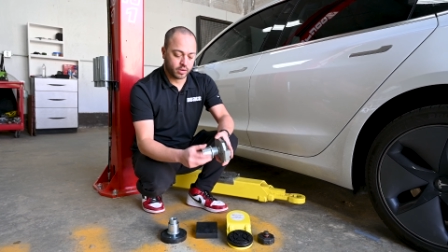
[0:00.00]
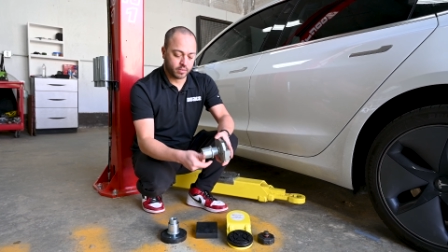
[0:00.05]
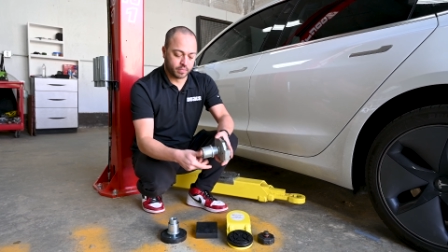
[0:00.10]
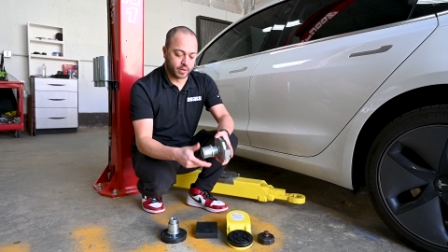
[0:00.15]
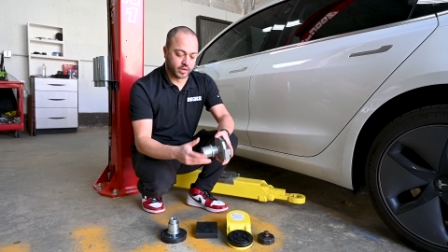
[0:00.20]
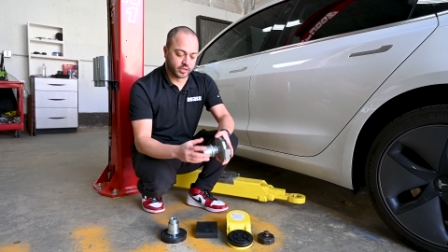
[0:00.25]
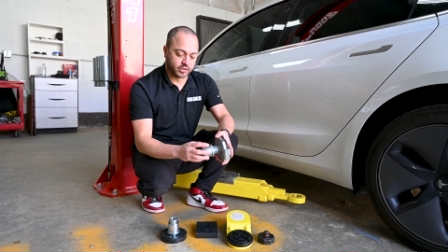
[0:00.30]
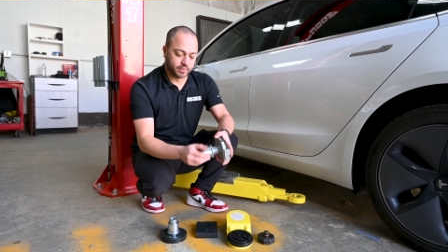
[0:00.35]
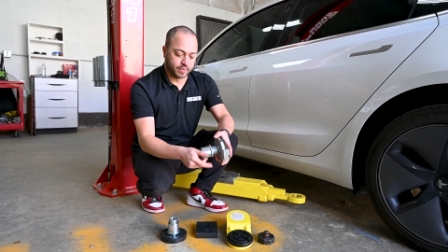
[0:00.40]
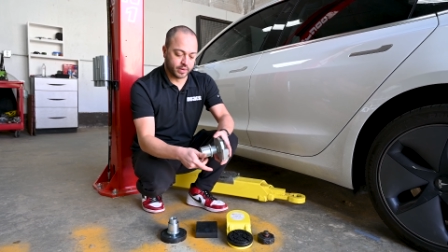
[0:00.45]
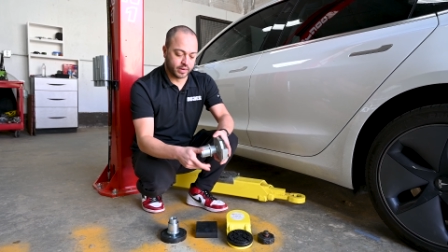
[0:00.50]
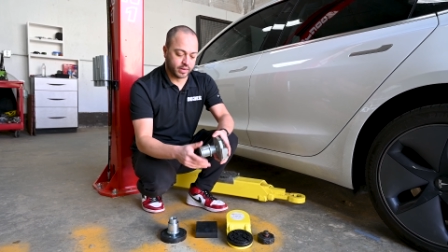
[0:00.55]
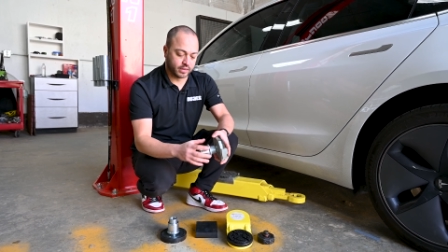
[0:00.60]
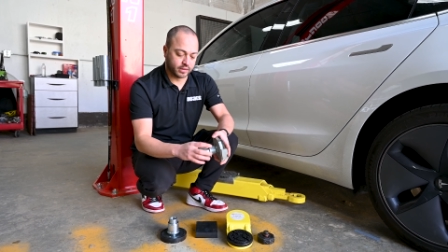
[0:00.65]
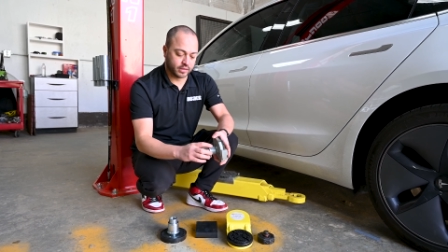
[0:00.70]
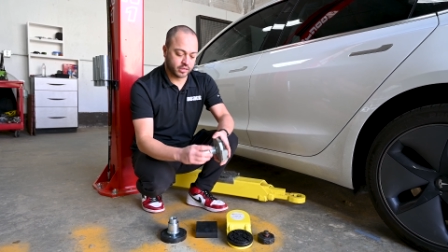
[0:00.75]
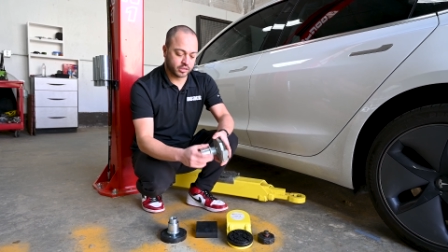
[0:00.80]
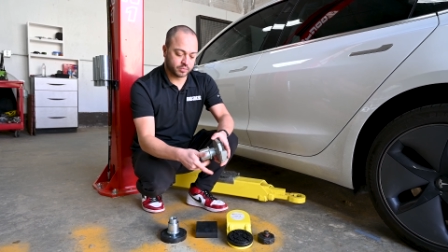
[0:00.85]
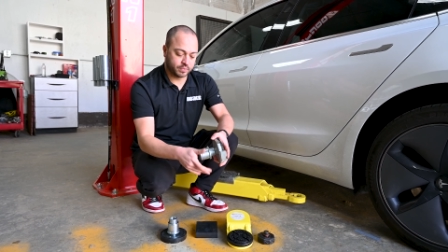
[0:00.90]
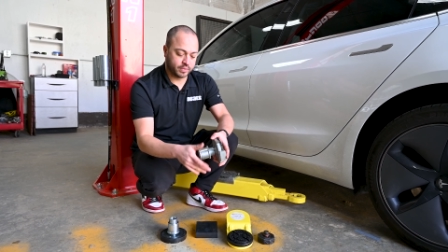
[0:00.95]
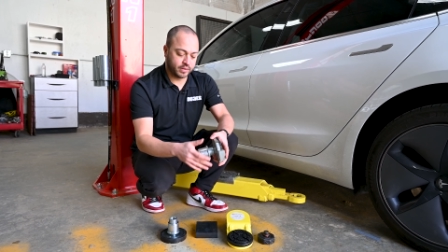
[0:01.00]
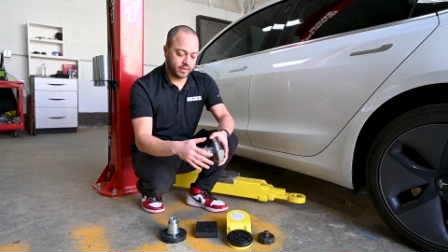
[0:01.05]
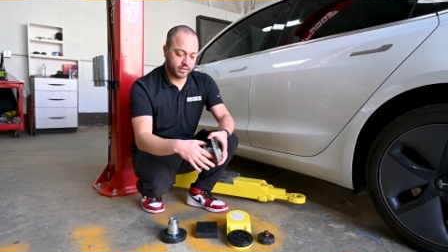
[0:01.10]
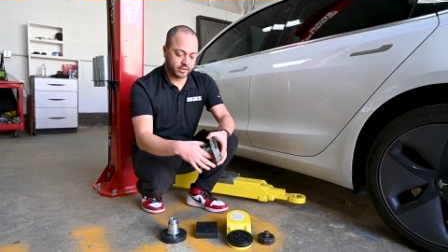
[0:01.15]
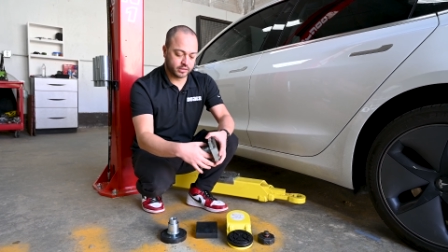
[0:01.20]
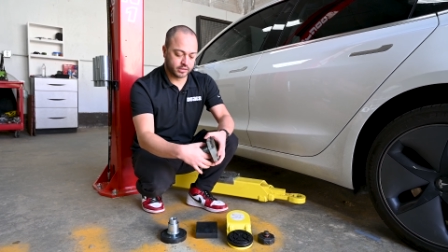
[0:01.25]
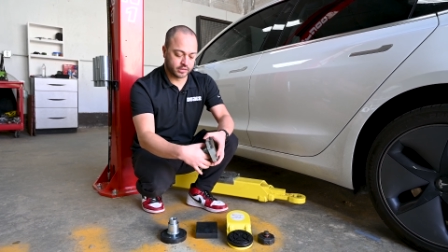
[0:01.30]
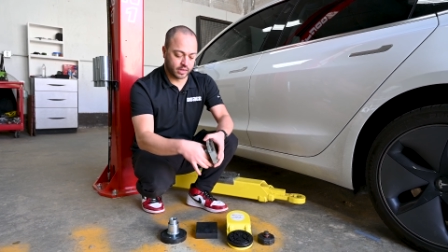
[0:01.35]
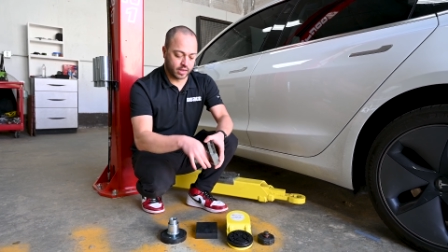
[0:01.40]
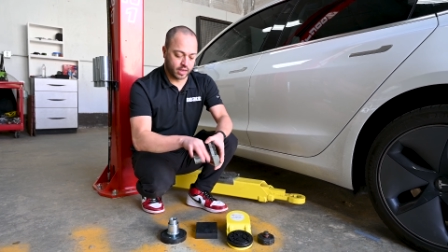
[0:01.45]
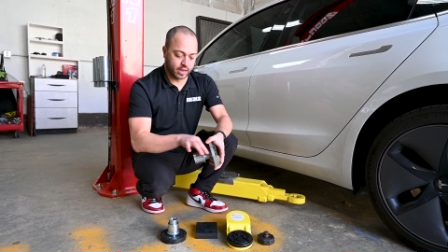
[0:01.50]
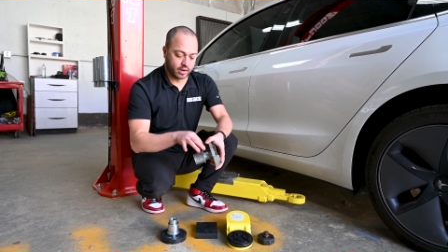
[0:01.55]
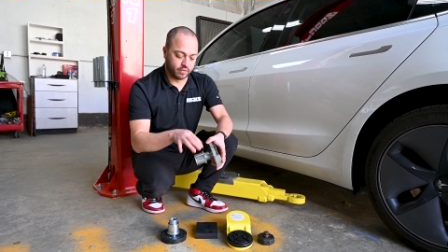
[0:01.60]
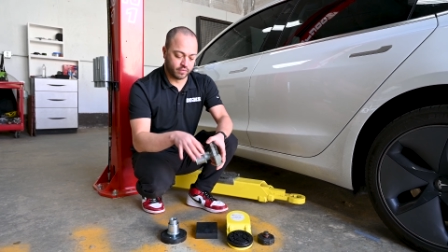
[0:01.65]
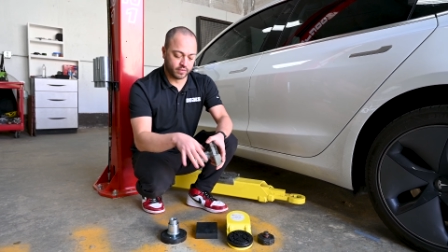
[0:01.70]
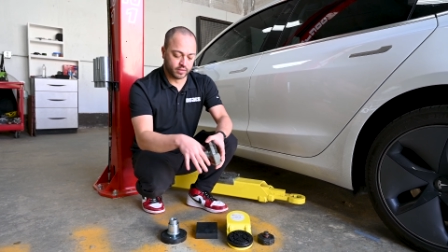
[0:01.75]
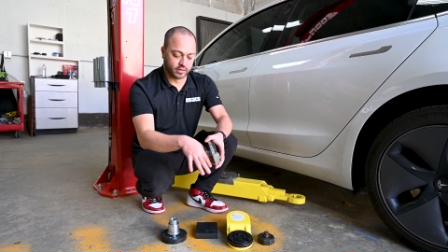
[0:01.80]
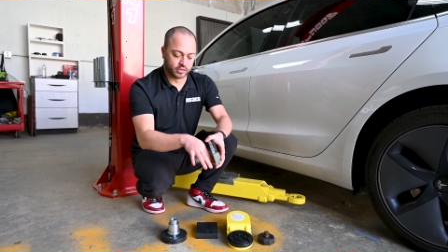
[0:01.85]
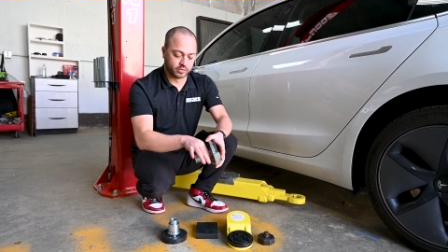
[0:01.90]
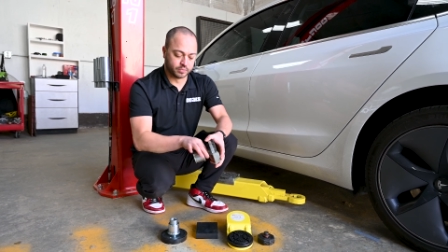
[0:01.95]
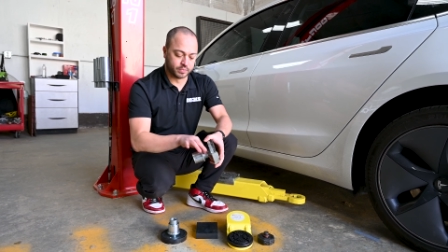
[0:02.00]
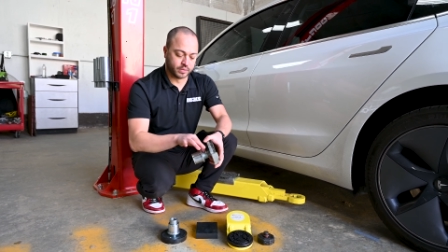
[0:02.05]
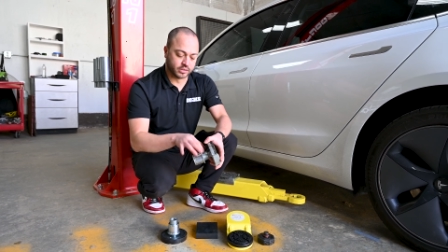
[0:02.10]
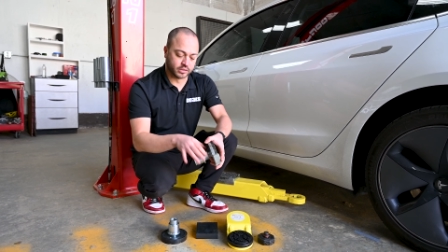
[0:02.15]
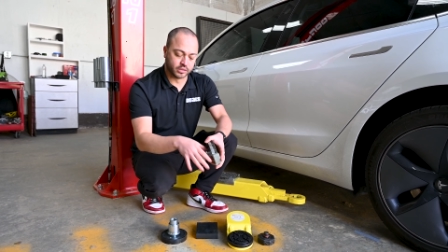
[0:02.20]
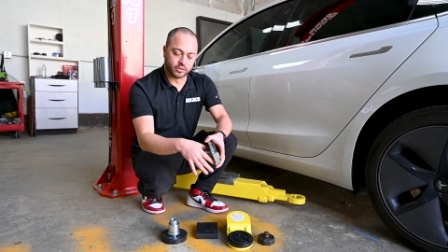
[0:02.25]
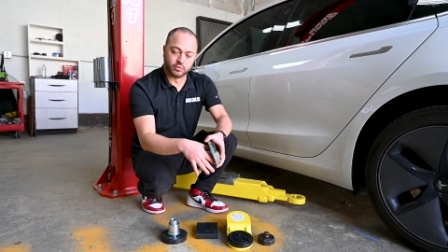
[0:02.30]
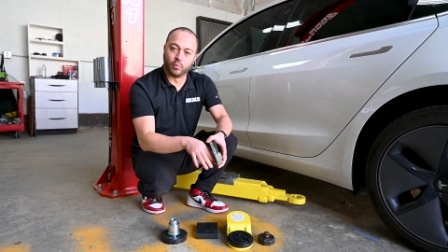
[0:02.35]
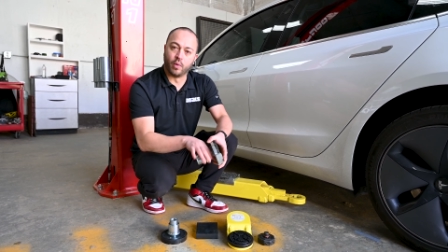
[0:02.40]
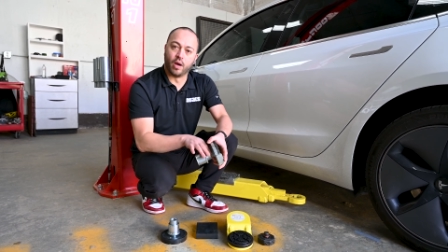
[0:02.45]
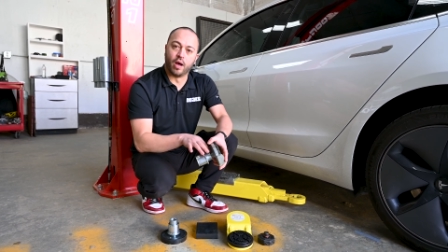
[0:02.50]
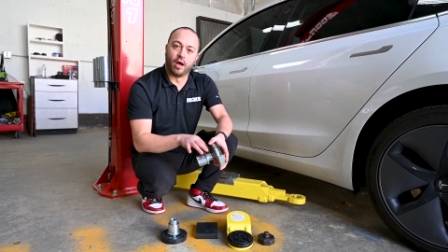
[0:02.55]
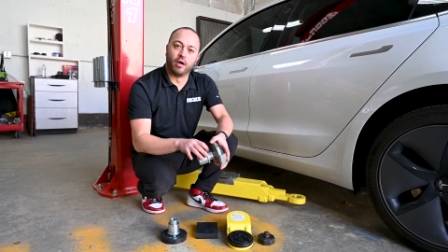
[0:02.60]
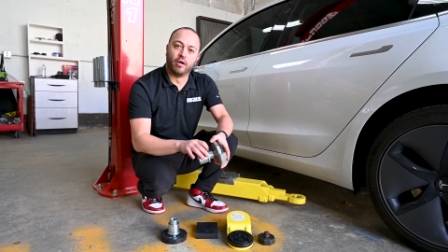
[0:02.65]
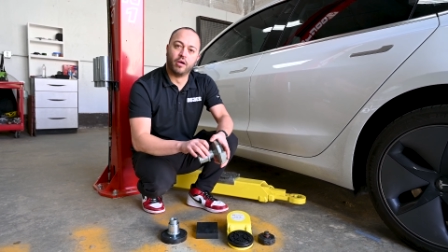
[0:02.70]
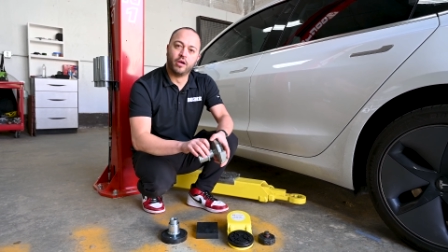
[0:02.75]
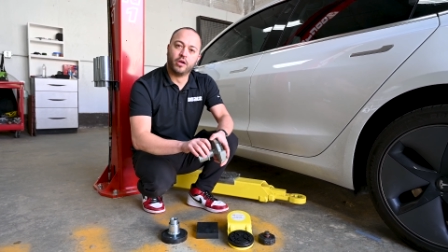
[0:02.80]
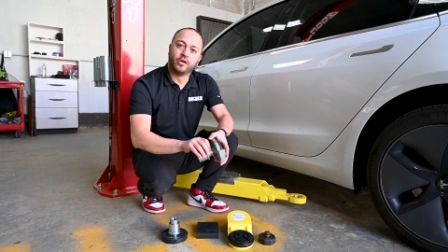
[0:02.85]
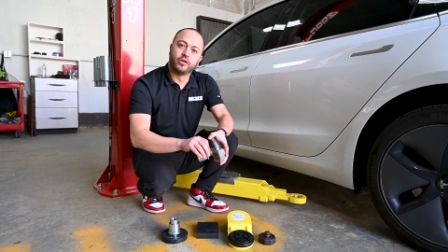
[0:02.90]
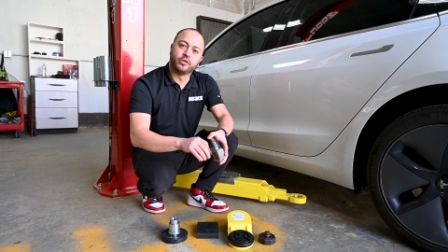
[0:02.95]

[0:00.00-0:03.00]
by spinning this piece and even this piece as well